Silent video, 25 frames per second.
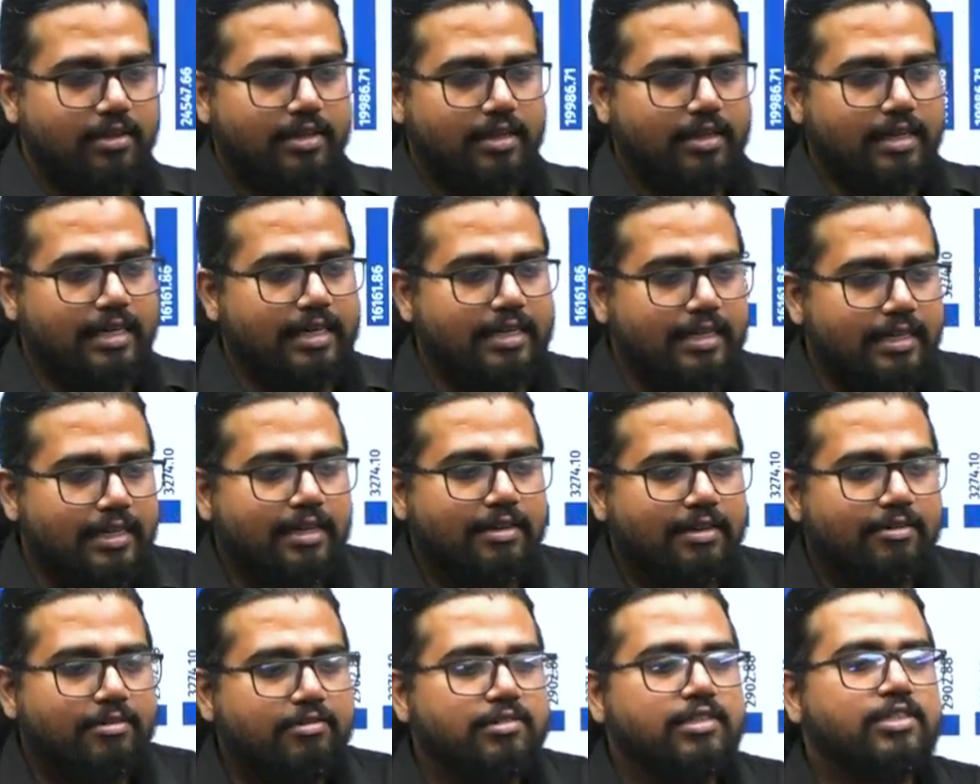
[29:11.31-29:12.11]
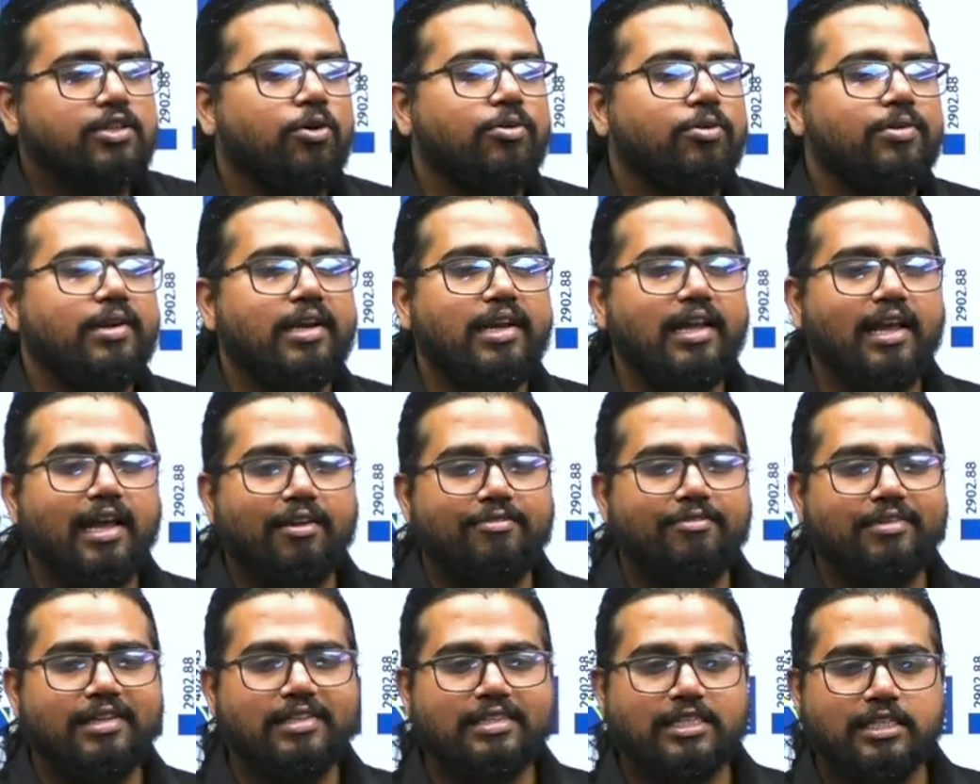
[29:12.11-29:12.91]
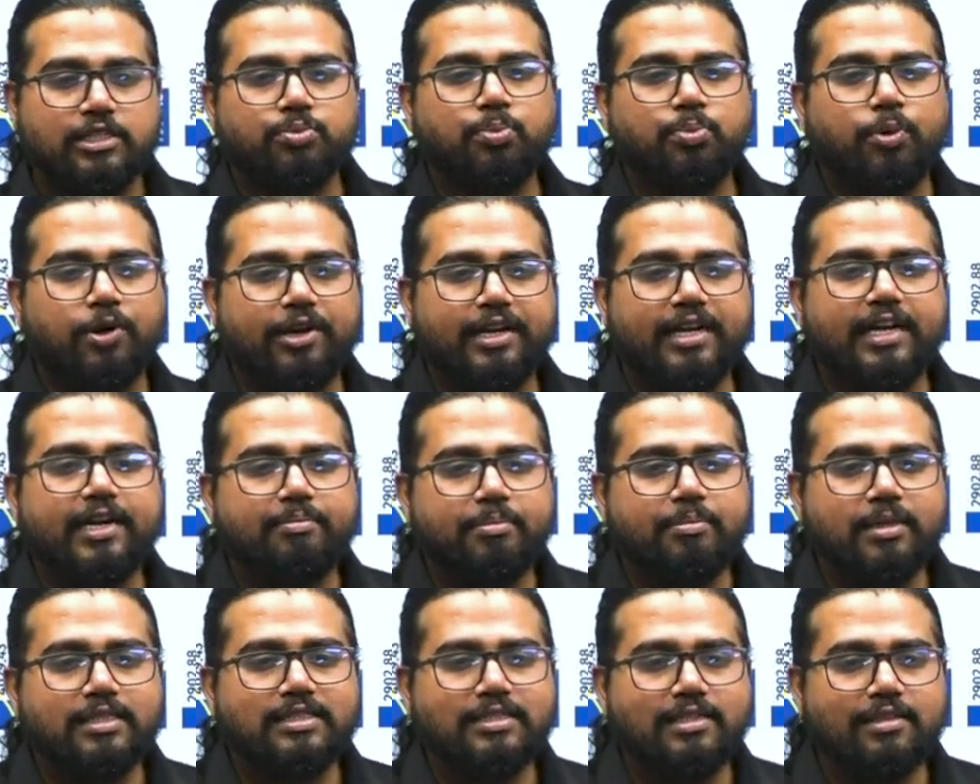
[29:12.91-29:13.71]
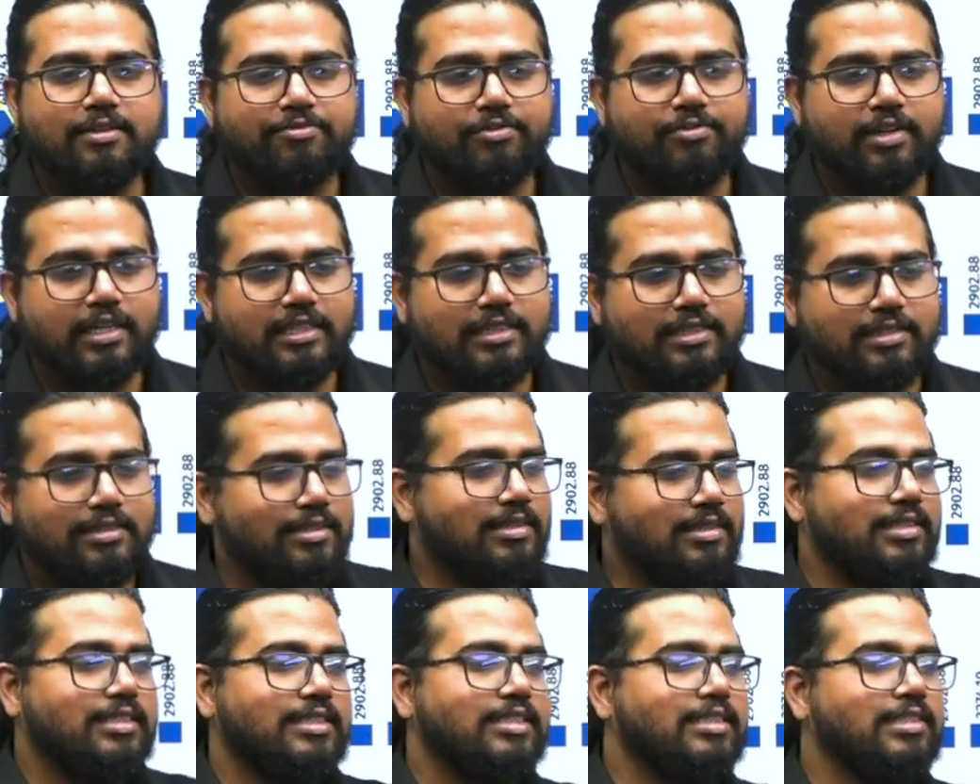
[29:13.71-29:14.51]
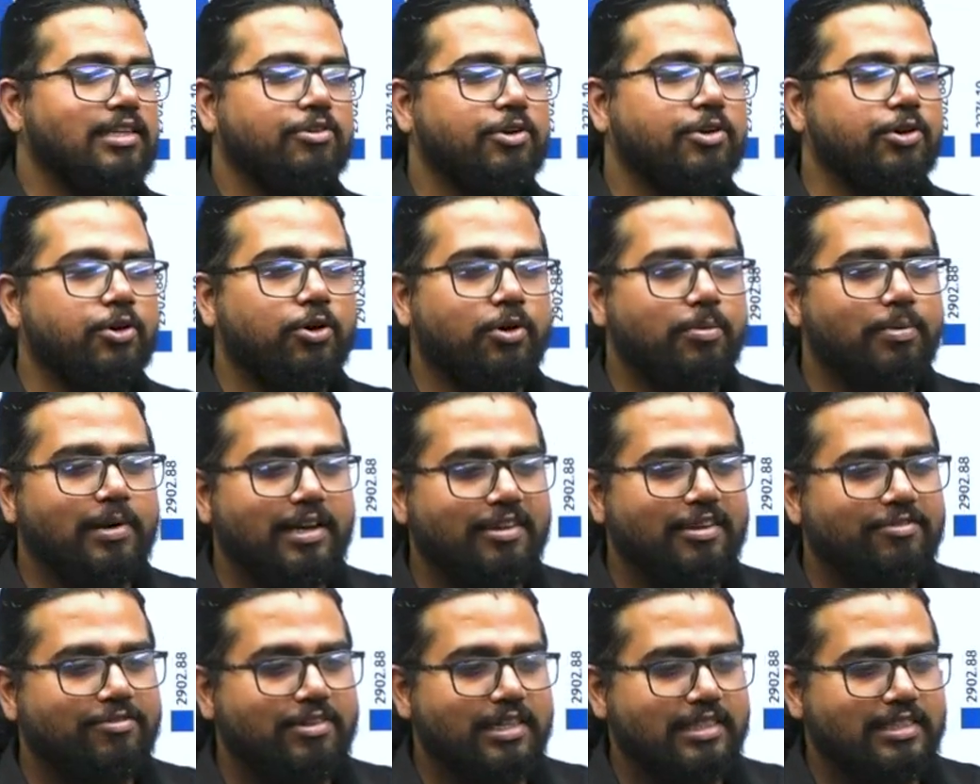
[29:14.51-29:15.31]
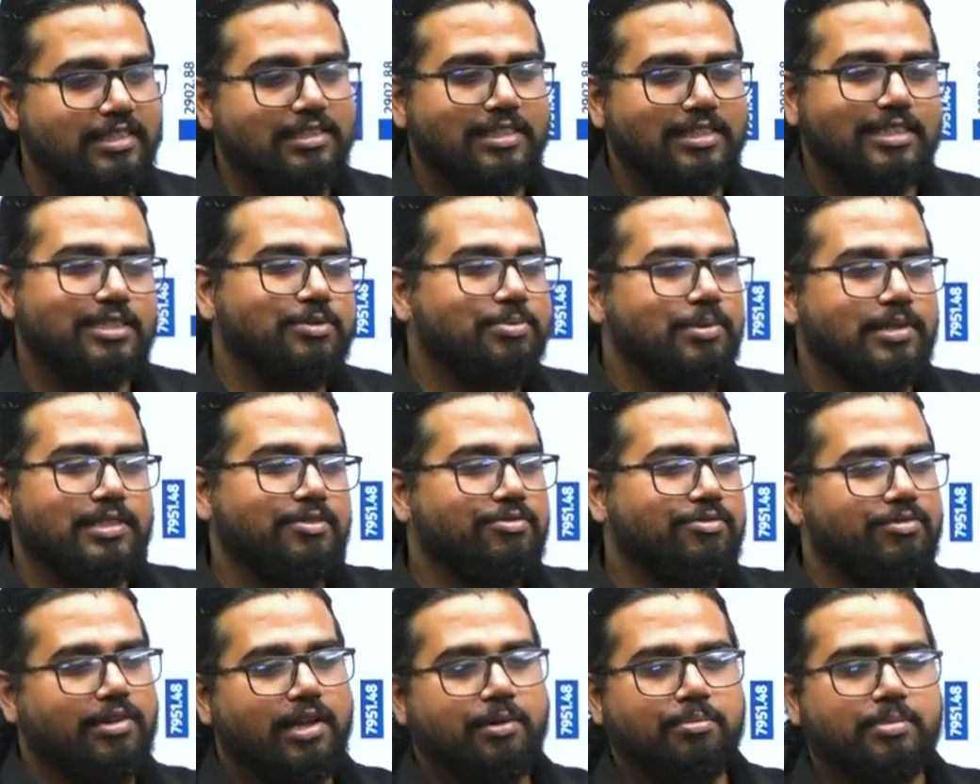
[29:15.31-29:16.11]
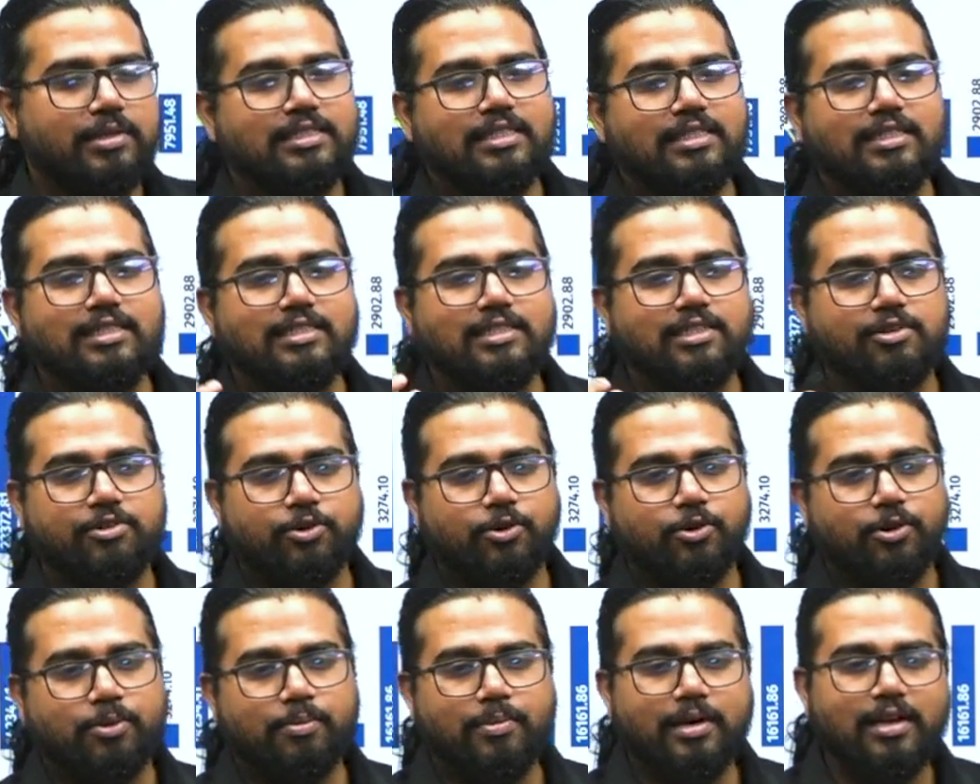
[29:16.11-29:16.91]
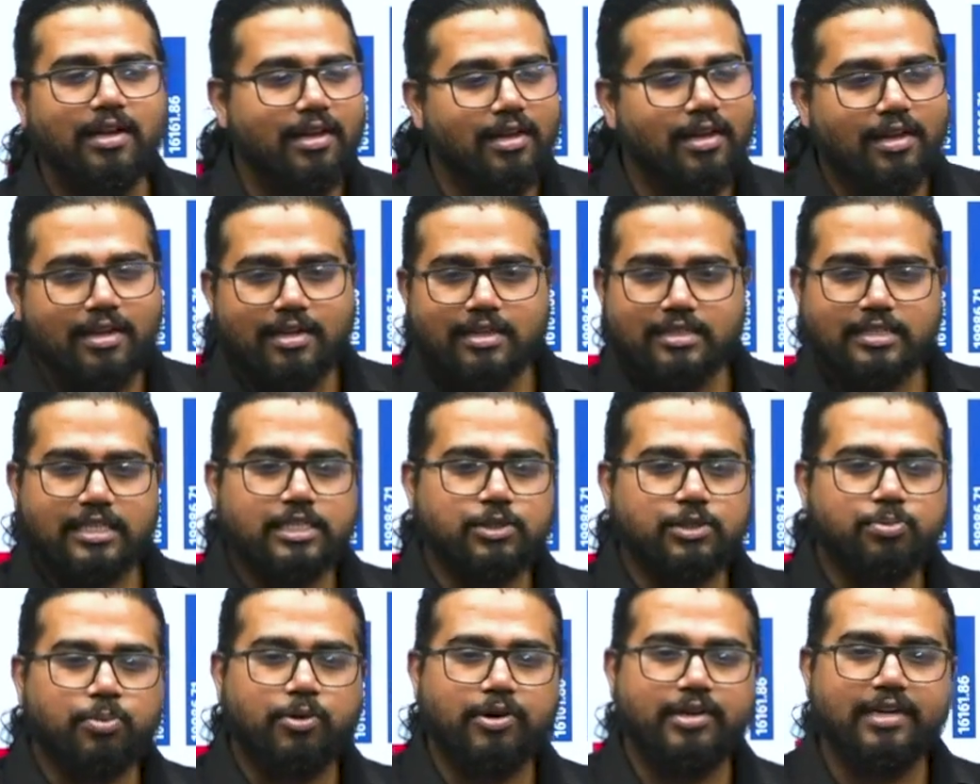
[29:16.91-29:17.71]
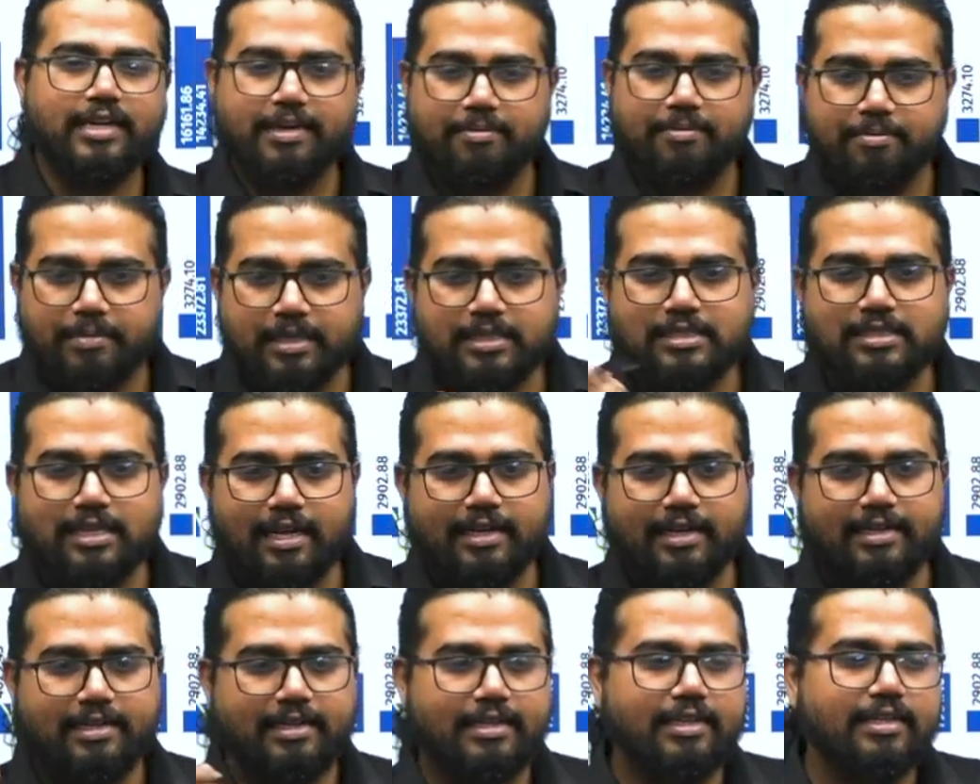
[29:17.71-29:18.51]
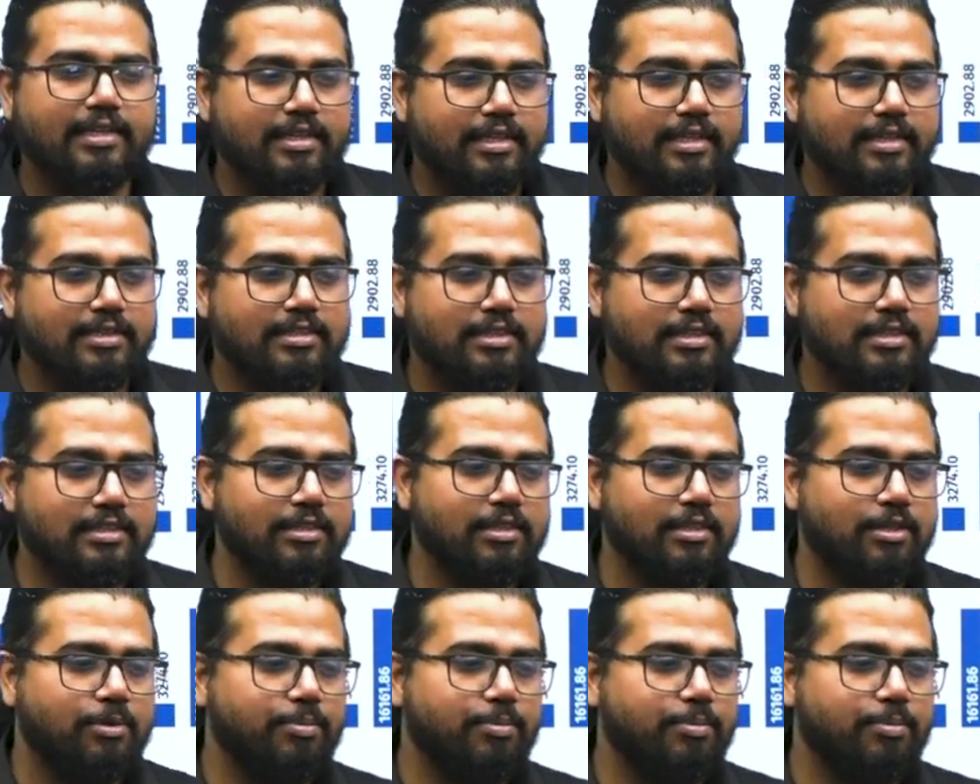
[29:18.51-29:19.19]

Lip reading: India is only having 6.8% inflation. This is our normal inflation. 6%, 5% is our normal. 6.8 means slight increases.